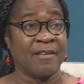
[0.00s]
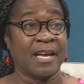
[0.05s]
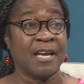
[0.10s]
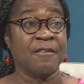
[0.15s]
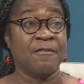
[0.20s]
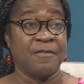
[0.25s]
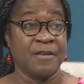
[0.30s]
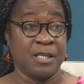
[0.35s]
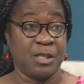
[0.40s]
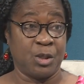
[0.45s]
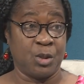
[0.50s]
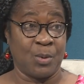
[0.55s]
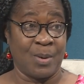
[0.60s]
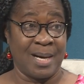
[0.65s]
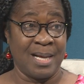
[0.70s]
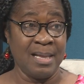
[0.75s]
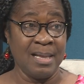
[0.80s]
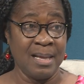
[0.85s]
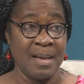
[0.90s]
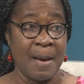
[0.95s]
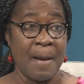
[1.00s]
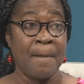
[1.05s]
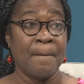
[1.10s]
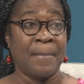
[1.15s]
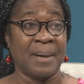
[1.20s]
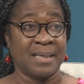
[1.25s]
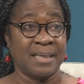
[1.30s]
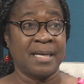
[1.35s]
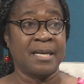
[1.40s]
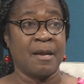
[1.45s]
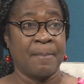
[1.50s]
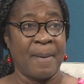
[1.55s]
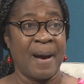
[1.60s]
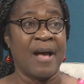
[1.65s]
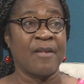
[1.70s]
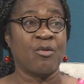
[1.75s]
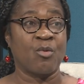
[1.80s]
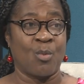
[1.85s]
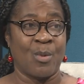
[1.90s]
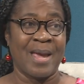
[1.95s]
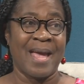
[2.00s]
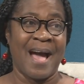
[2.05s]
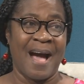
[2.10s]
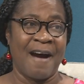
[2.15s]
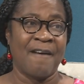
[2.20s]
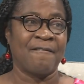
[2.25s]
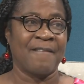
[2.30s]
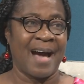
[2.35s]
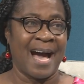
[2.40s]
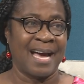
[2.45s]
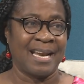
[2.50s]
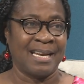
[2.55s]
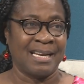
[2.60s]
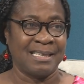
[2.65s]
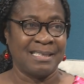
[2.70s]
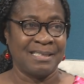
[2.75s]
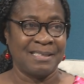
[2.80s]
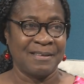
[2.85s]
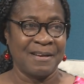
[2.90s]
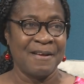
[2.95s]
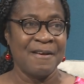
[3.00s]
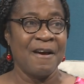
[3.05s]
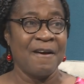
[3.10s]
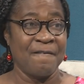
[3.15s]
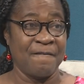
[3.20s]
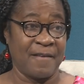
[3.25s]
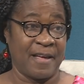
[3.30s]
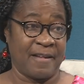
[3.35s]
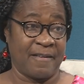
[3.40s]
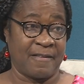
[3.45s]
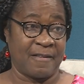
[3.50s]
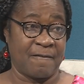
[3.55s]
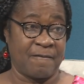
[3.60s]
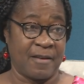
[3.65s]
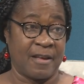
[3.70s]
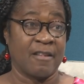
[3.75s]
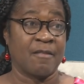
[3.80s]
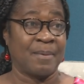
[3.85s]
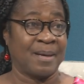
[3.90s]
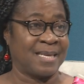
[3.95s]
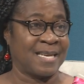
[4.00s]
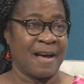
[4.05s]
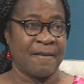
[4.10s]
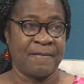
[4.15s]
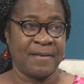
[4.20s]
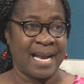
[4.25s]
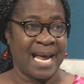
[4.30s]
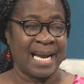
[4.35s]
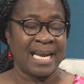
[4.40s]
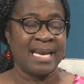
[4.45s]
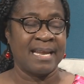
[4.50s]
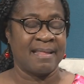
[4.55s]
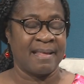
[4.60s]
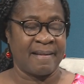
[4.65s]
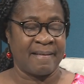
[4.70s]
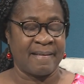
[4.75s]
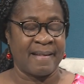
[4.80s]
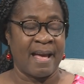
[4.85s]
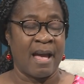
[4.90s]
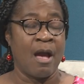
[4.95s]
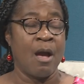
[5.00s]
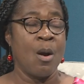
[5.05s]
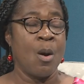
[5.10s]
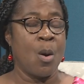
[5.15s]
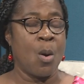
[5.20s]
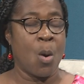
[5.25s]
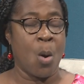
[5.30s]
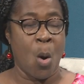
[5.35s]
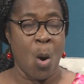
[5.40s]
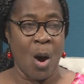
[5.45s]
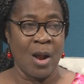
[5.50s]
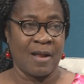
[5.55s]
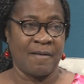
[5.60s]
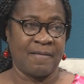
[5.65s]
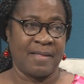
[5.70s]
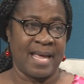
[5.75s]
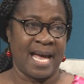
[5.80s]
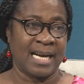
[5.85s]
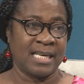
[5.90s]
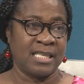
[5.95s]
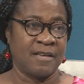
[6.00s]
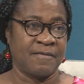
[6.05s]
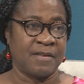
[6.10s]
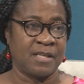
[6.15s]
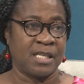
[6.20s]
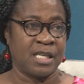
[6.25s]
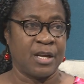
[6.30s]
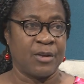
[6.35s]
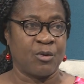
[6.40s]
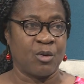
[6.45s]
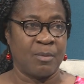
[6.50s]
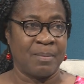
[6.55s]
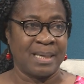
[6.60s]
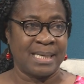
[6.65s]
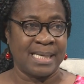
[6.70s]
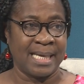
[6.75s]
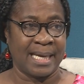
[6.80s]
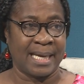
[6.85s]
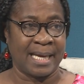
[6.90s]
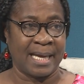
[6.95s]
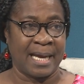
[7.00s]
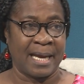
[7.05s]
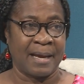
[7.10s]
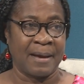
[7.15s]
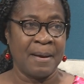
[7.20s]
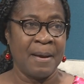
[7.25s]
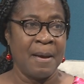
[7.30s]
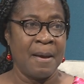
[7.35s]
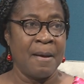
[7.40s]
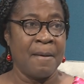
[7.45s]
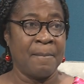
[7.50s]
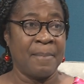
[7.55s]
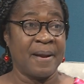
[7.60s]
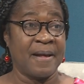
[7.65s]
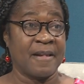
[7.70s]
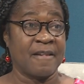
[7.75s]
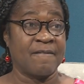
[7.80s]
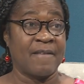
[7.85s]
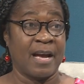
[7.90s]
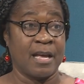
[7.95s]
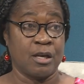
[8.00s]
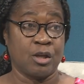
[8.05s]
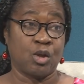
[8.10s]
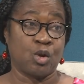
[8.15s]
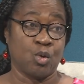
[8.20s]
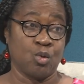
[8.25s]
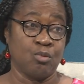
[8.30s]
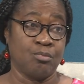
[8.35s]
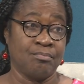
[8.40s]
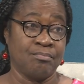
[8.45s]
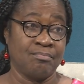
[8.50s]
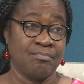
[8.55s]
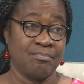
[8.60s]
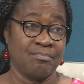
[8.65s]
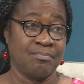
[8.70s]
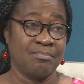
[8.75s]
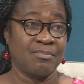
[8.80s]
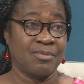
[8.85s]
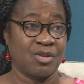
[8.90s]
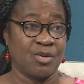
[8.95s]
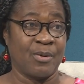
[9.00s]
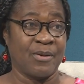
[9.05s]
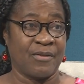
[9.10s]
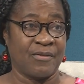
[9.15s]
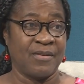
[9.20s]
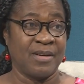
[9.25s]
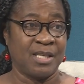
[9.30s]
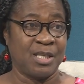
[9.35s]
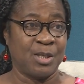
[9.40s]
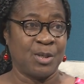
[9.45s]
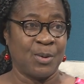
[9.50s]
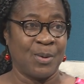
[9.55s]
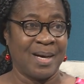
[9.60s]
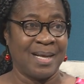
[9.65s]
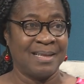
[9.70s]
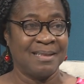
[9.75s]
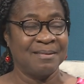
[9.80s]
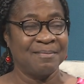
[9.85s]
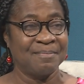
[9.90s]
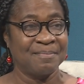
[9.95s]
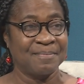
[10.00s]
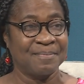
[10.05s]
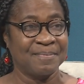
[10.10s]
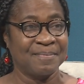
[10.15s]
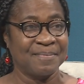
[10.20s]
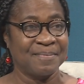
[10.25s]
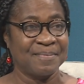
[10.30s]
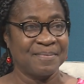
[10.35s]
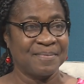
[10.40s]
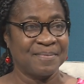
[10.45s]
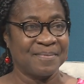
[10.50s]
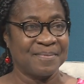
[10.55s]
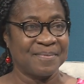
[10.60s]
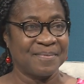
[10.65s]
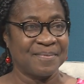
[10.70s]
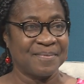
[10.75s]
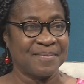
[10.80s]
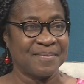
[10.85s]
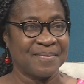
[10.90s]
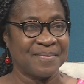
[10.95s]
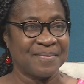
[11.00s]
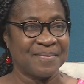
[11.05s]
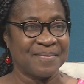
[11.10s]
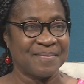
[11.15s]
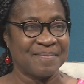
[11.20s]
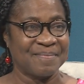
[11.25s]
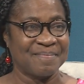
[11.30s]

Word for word: having it virtual. But in the past, we have had it face-to-face. -face. But definitely this year, all of the activities will be taking place via Zoom. So mm it's virtual. Sounds interesting.